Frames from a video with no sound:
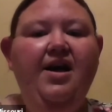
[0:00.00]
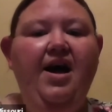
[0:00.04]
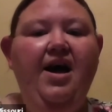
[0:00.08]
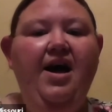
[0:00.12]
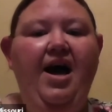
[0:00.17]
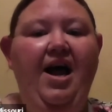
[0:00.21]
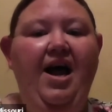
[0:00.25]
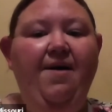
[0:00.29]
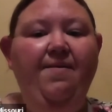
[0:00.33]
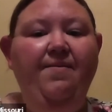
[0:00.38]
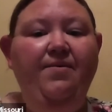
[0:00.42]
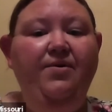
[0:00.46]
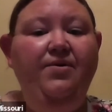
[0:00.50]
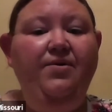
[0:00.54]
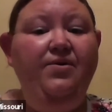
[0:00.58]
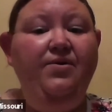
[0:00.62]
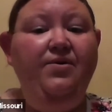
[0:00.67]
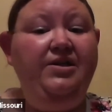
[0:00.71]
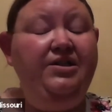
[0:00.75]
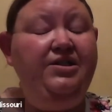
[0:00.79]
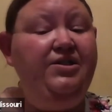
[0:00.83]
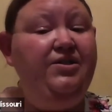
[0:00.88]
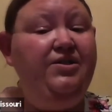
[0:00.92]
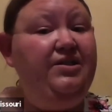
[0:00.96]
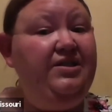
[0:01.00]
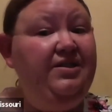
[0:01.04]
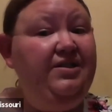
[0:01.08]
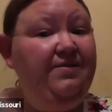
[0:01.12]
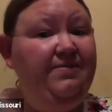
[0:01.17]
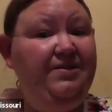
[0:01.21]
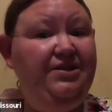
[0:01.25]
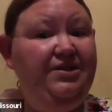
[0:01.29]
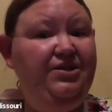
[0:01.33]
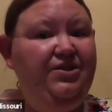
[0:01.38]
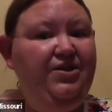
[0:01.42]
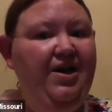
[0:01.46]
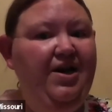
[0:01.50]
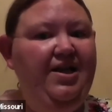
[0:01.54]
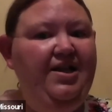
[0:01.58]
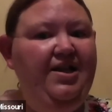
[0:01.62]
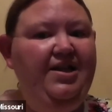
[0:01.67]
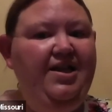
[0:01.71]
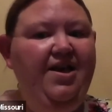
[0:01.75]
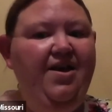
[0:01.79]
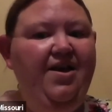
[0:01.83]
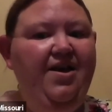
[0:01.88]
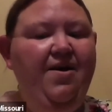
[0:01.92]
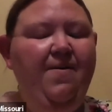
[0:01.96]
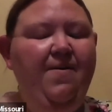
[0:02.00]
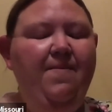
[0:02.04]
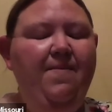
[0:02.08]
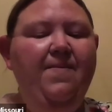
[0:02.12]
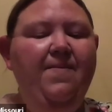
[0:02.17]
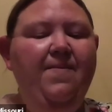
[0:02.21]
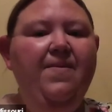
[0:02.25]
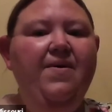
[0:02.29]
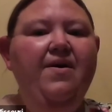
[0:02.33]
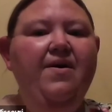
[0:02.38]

I'm going to demonstrate them